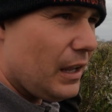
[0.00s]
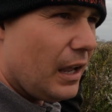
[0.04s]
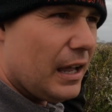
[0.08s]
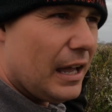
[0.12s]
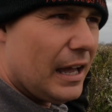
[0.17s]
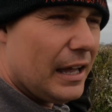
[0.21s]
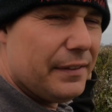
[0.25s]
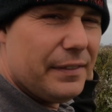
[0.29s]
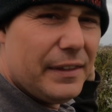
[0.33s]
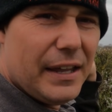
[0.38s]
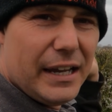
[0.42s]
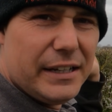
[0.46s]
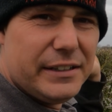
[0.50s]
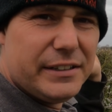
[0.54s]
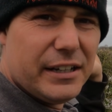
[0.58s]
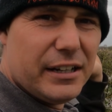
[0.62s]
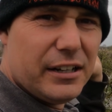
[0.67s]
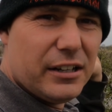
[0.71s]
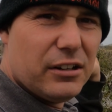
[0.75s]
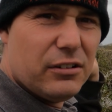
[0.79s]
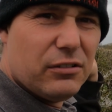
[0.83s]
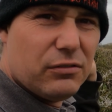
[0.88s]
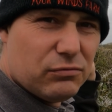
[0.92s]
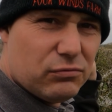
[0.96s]
and they did
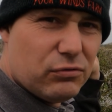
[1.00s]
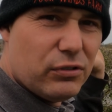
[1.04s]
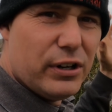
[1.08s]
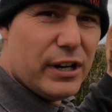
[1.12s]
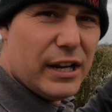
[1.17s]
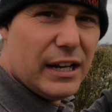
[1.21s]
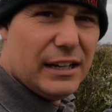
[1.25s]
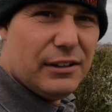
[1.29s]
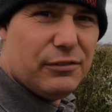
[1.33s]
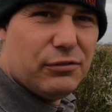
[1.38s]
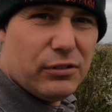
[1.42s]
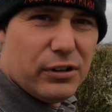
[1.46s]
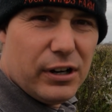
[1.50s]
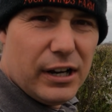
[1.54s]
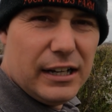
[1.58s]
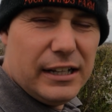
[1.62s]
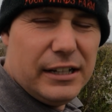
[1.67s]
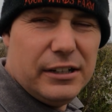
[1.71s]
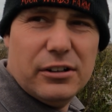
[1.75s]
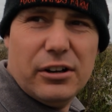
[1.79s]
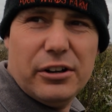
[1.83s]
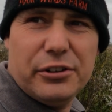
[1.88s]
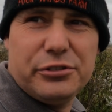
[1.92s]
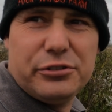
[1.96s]
a
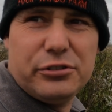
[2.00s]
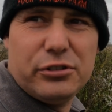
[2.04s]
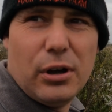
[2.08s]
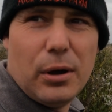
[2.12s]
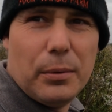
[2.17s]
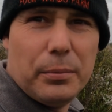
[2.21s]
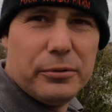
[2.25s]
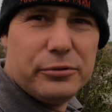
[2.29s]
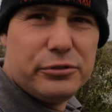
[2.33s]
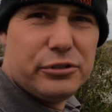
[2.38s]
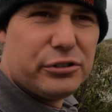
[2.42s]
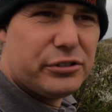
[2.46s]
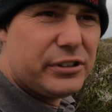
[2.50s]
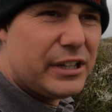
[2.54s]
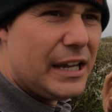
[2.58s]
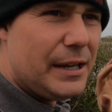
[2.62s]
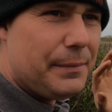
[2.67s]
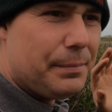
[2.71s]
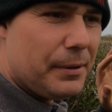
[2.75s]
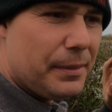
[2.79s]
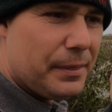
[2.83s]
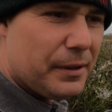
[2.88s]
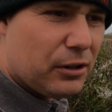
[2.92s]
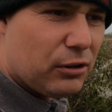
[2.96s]
really nice job of just
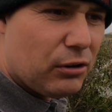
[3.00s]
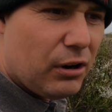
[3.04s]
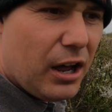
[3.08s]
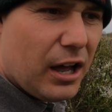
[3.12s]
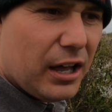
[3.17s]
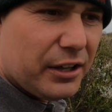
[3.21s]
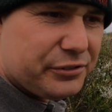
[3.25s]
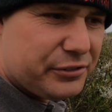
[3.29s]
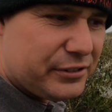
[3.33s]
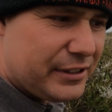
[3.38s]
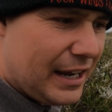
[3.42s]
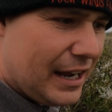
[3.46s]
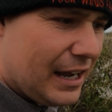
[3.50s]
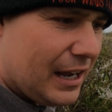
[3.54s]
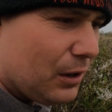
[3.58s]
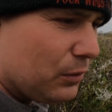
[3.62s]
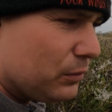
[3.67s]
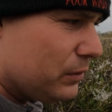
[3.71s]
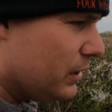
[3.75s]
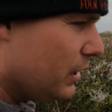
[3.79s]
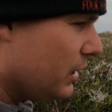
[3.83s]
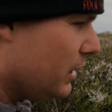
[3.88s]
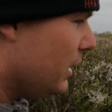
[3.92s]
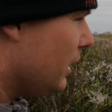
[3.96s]
keeping the grass
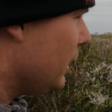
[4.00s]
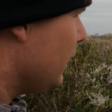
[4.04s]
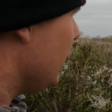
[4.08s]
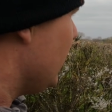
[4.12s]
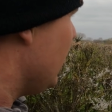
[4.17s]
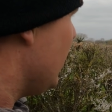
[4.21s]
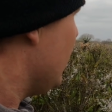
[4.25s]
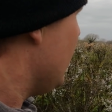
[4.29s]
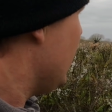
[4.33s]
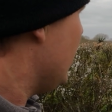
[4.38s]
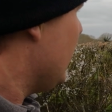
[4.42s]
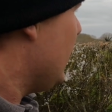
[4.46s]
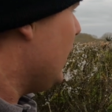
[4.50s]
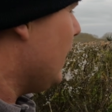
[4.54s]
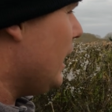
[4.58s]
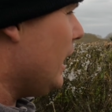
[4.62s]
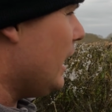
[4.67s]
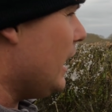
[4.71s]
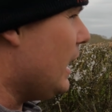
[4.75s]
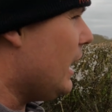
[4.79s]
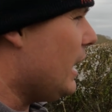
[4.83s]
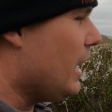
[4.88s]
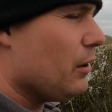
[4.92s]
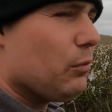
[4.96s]
down.
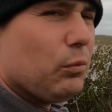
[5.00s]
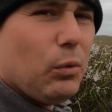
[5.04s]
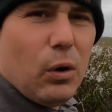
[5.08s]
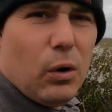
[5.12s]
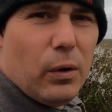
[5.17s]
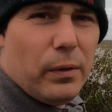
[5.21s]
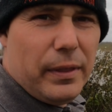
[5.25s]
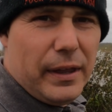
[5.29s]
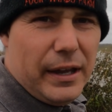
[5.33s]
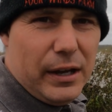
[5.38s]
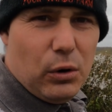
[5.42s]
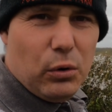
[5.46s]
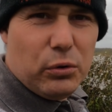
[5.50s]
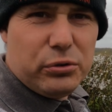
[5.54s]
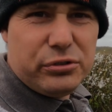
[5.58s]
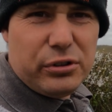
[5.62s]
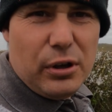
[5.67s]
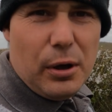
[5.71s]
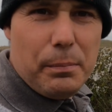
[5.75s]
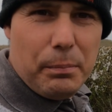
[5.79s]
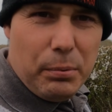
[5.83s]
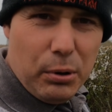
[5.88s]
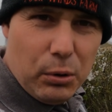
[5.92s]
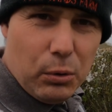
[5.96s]
What they
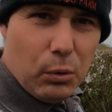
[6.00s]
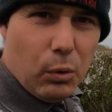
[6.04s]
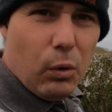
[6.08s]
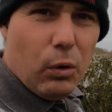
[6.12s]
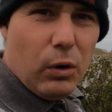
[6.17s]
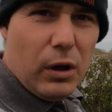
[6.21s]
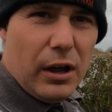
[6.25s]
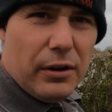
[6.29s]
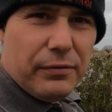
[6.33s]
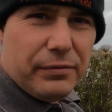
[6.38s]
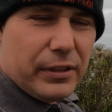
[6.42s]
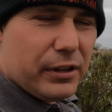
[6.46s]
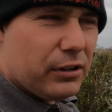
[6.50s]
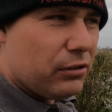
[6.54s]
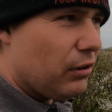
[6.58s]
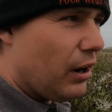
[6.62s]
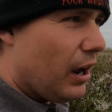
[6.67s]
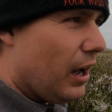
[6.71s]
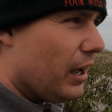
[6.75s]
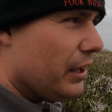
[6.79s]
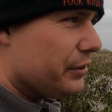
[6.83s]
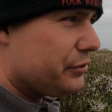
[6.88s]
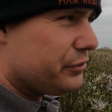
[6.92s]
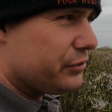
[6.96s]
also poo all over the
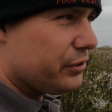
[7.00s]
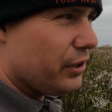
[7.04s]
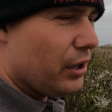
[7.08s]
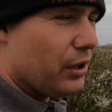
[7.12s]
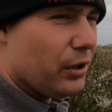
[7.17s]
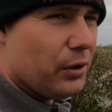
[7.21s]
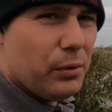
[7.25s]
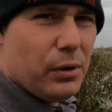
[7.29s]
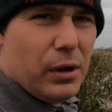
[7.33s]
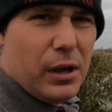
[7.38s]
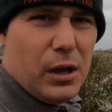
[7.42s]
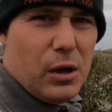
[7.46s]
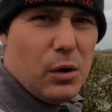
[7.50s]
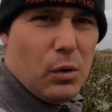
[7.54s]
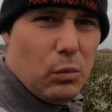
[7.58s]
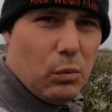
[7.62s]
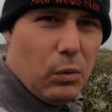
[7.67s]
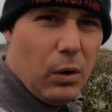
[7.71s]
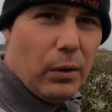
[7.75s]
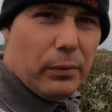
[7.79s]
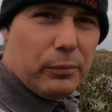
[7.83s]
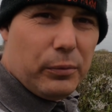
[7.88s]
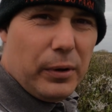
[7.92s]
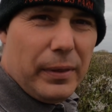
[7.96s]
grass, so
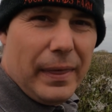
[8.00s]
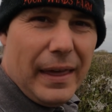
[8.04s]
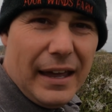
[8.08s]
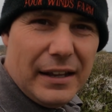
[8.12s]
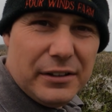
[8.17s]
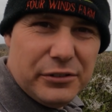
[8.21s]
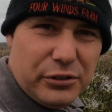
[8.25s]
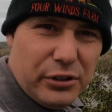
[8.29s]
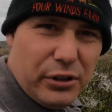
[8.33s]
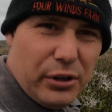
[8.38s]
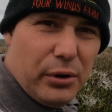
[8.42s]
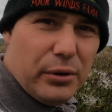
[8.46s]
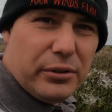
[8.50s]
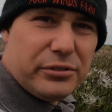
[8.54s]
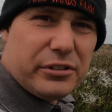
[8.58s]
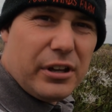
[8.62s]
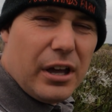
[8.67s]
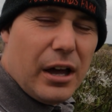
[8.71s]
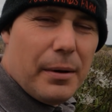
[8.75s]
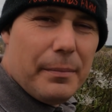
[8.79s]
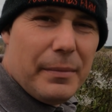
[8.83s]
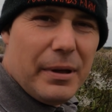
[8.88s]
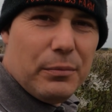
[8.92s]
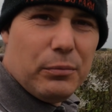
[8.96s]
what we then do is
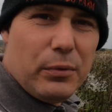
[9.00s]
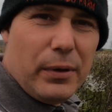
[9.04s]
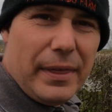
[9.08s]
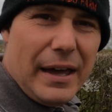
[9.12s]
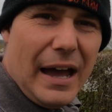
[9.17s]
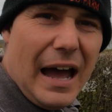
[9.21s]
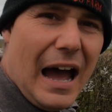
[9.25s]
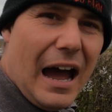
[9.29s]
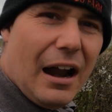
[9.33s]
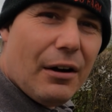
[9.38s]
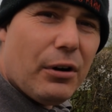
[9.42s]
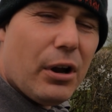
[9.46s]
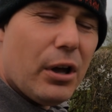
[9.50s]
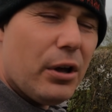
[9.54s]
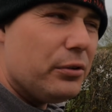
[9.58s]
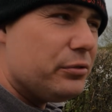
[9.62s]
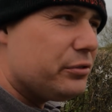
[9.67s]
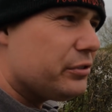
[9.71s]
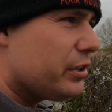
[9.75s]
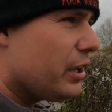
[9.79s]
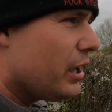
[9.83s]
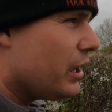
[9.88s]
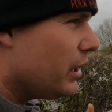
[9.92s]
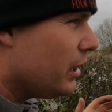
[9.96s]
come in with the
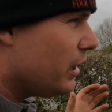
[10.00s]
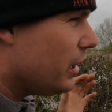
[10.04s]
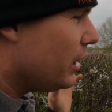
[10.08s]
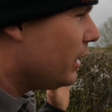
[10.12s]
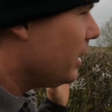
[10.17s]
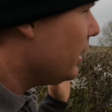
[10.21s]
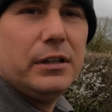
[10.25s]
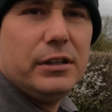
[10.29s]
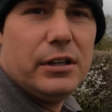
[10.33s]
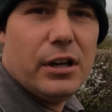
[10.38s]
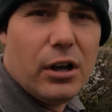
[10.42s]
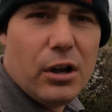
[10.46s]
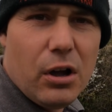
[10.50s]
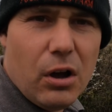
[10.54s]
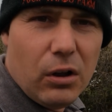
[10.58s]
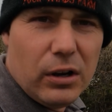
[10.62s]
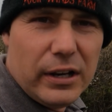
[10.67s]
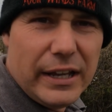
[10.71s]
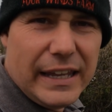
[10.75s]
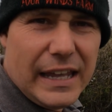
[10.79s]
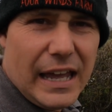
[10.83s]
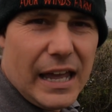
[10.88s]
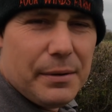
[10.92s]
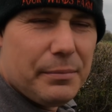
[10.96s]
harrows. Young
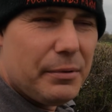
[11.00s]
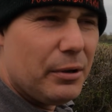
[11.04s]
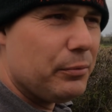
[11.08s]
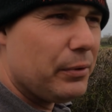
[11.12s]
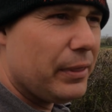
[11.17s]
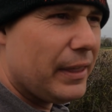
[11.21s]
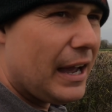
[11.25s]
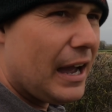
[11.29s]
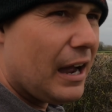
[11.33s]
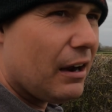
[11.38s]
Holly came in with the